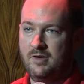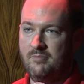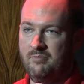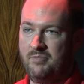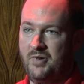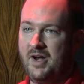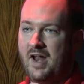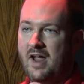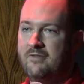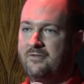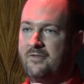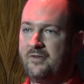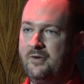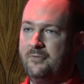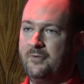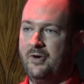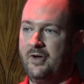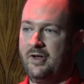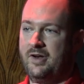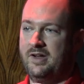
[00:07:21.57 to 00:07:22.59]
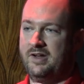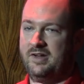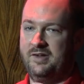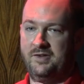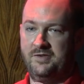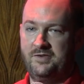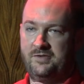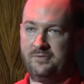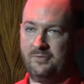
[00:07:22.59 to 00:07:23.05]
but everyone
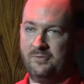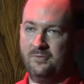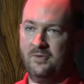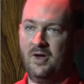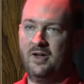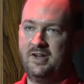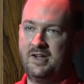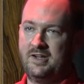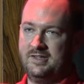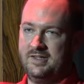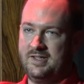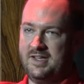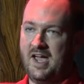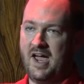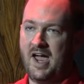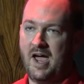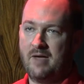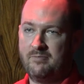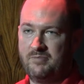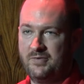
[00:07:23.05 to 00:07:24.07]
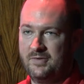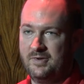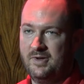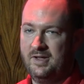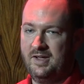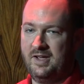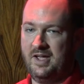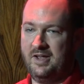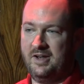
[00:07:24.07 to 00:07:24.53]
is running the app
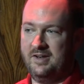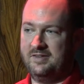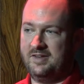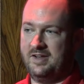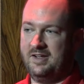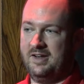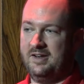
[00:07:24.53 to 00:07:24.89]
and